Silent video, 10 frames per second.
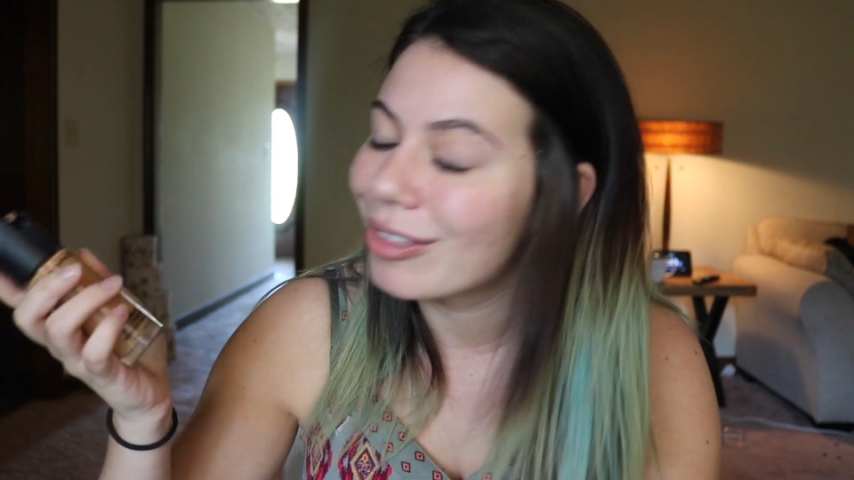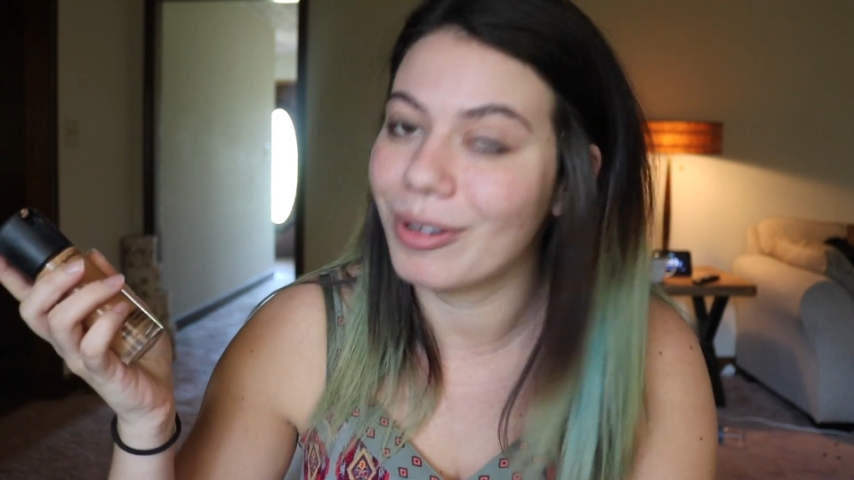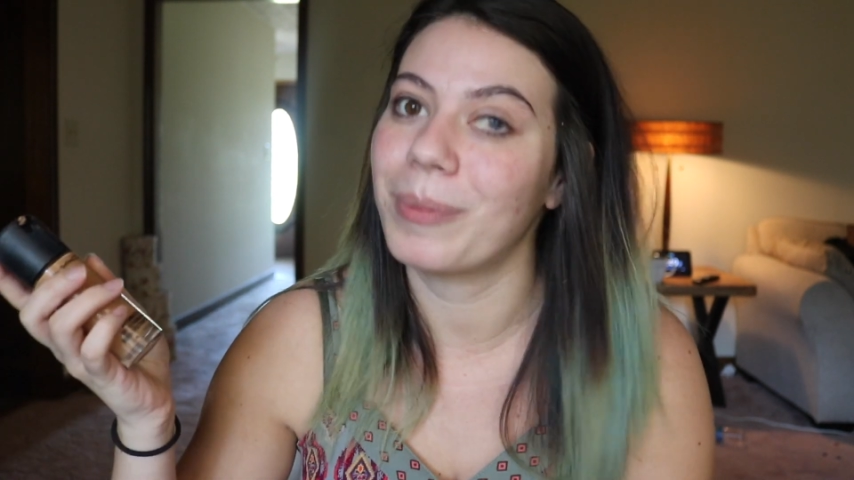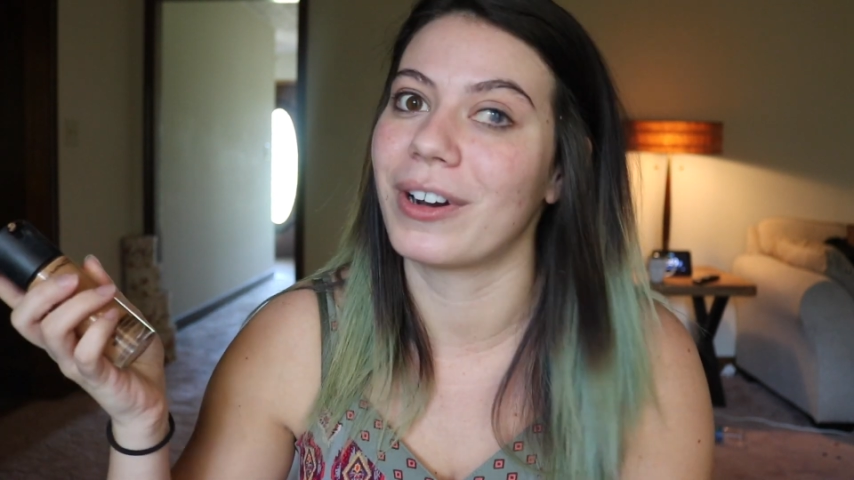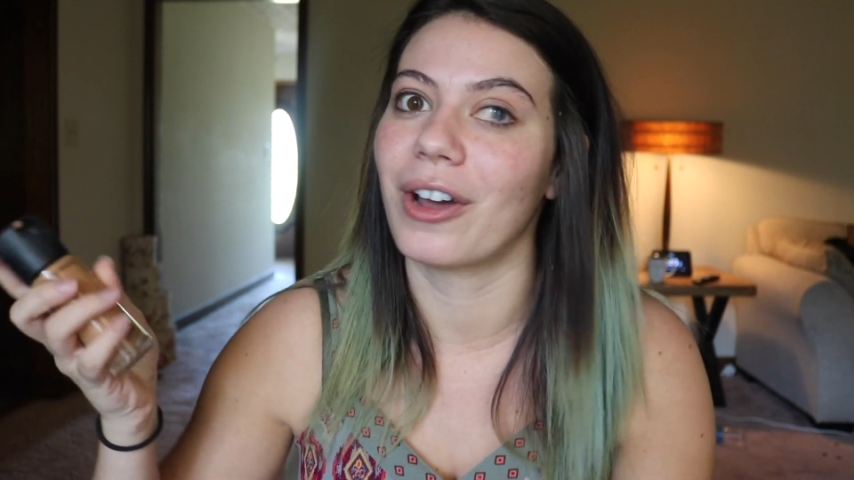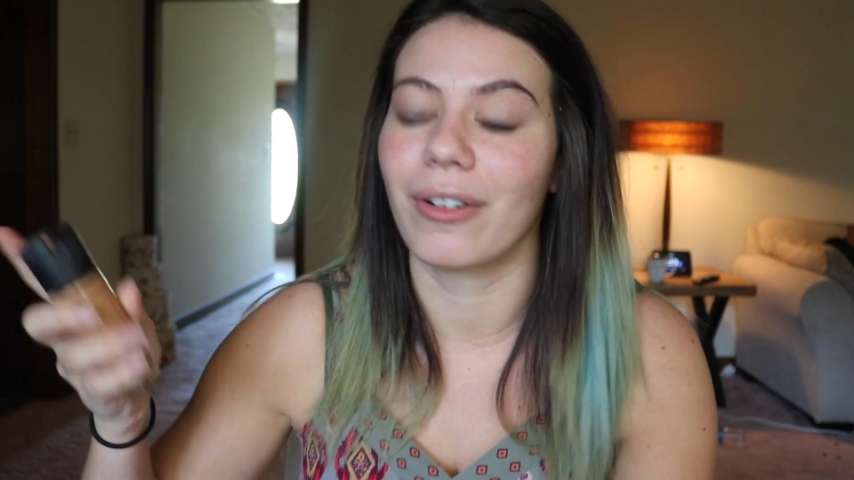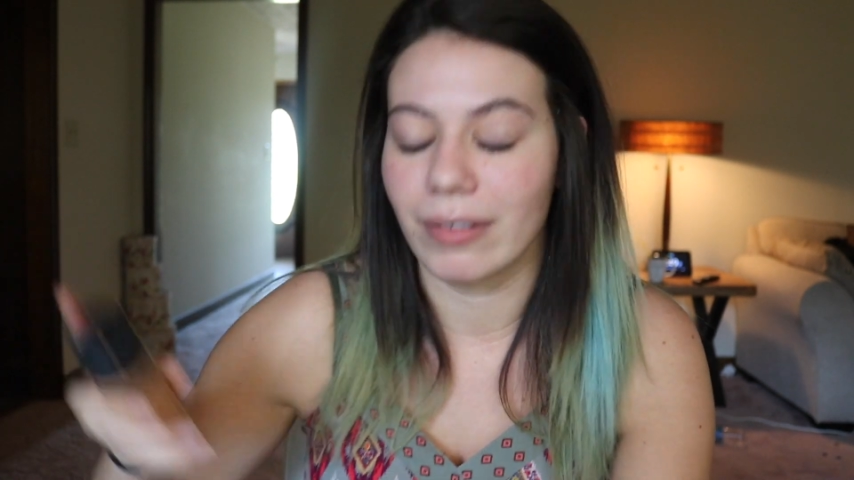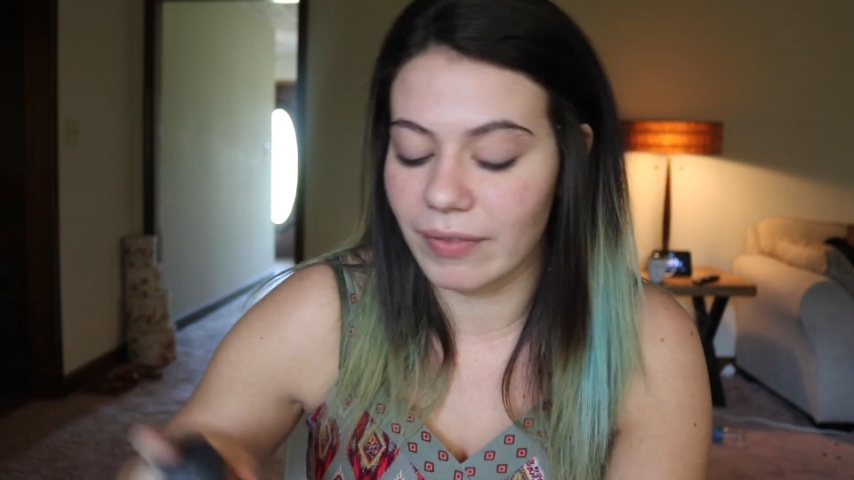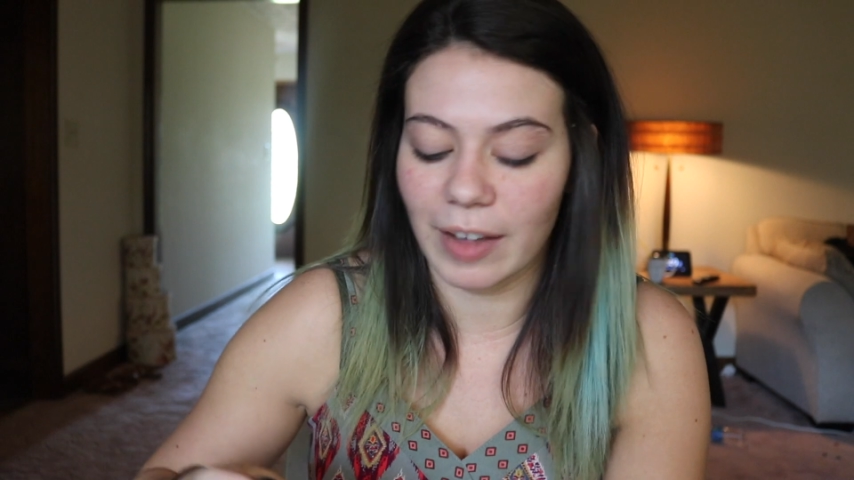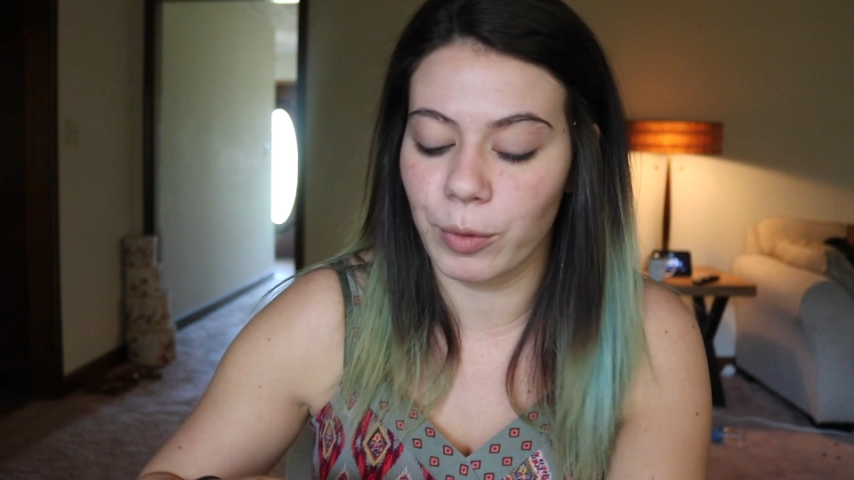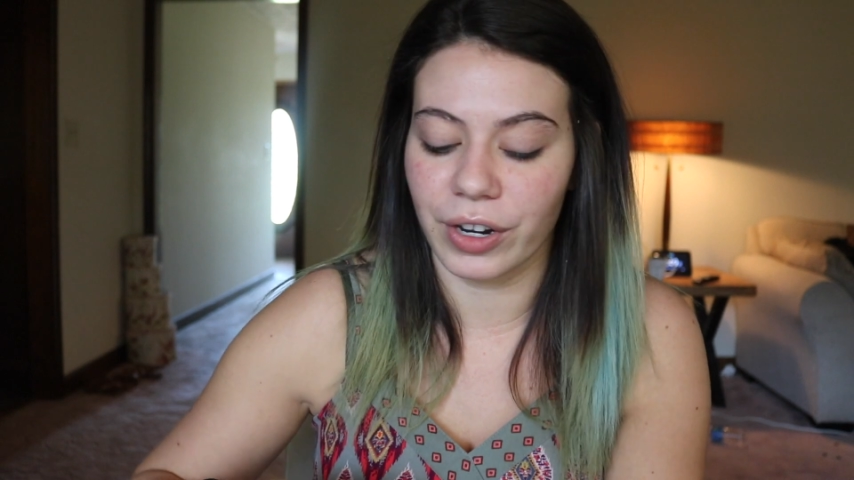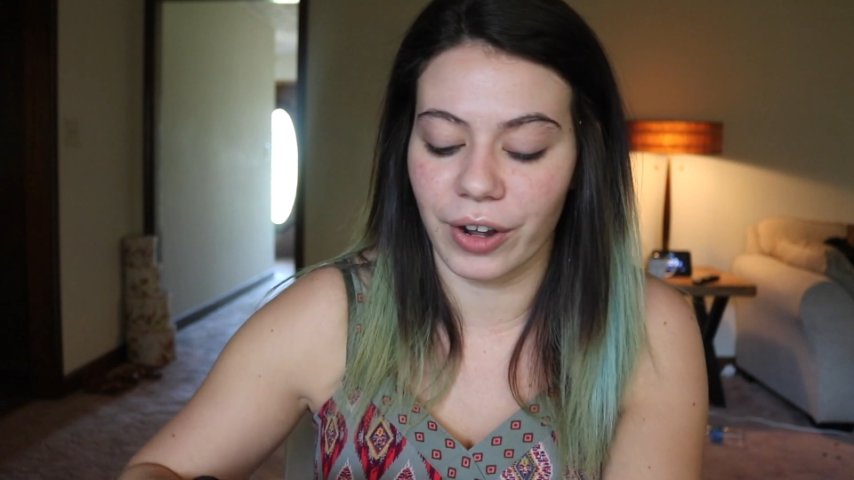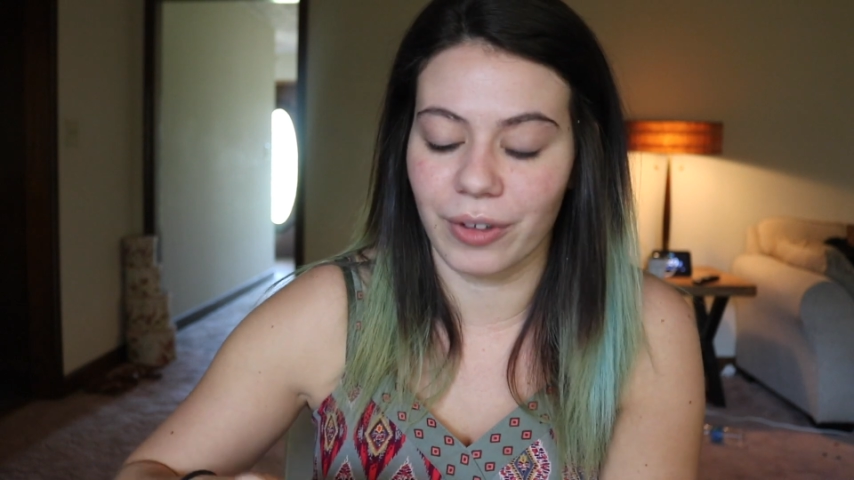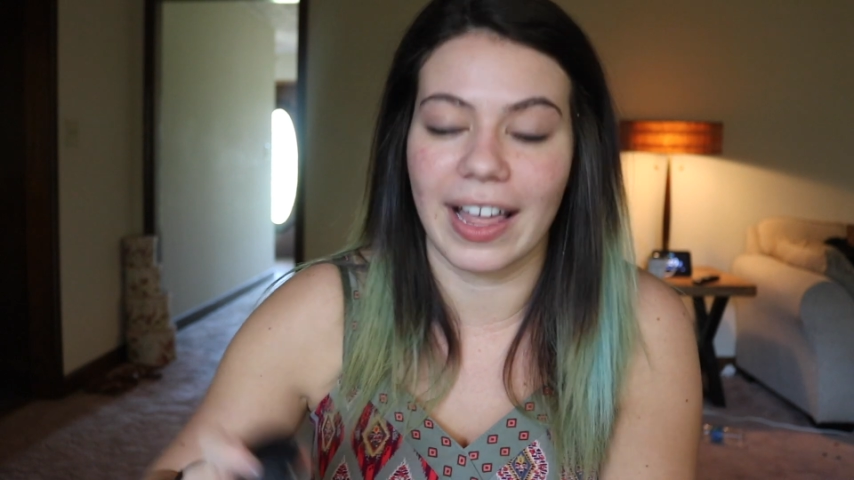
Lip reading: 3.0, 5.0.